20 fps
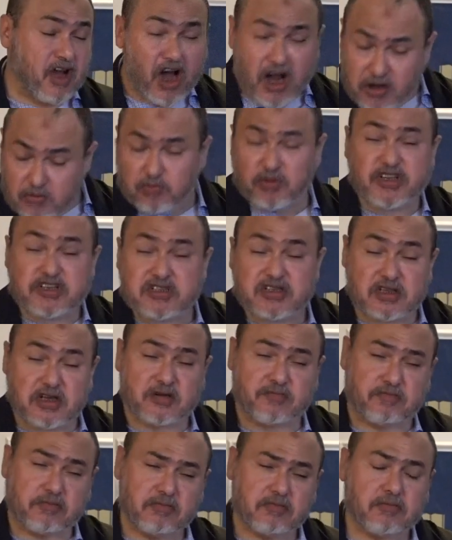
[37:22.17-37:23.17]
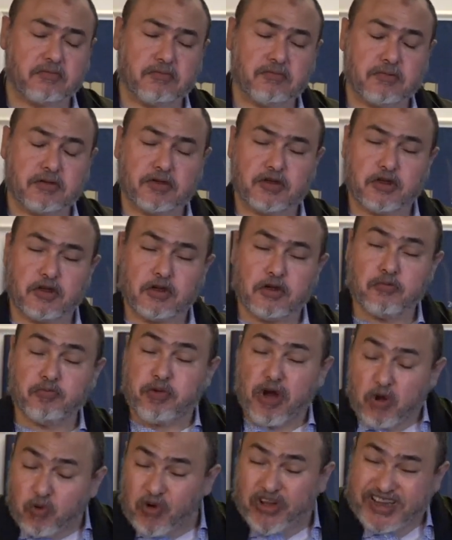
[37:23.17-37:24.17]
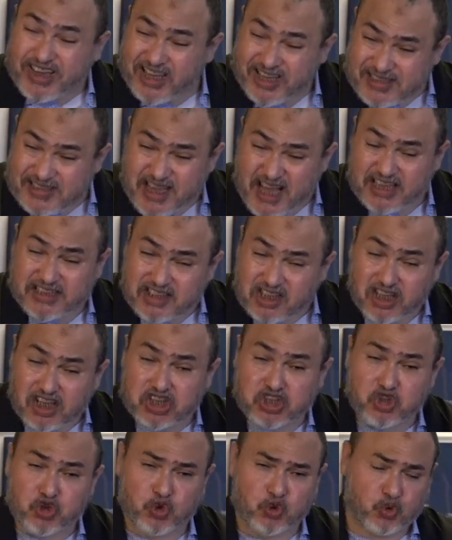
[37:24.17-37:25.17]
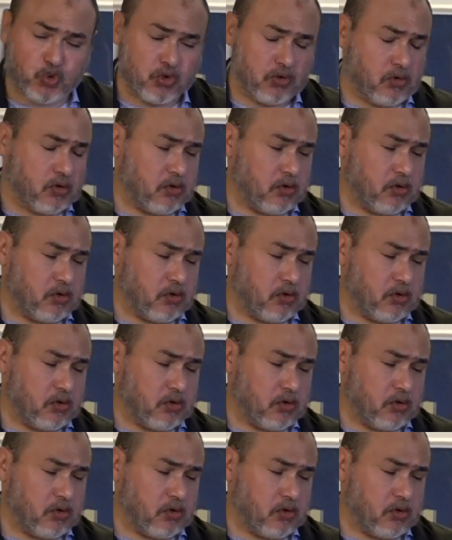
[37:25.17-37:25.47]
are Muslim. But what does that tell you?